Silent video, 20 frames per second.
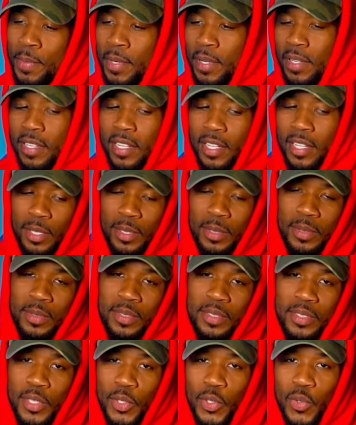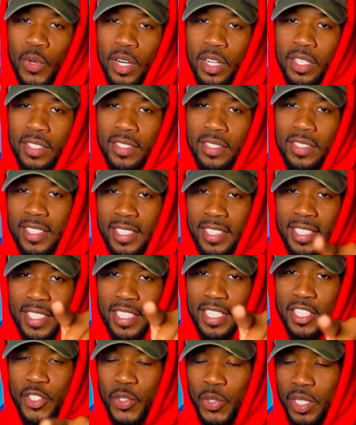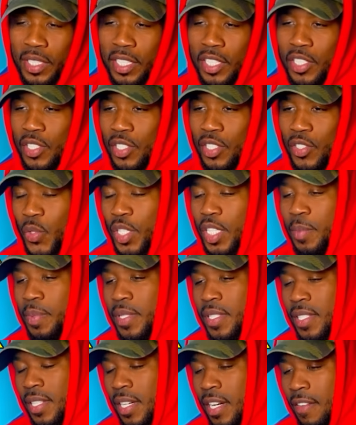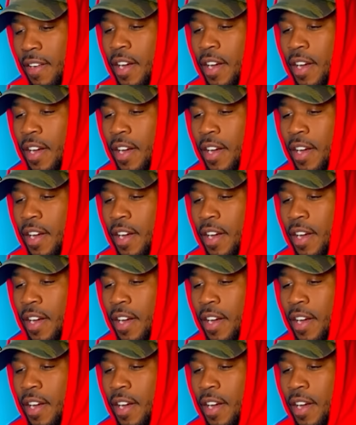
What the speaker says: Promo code do work. Get you an additional 20%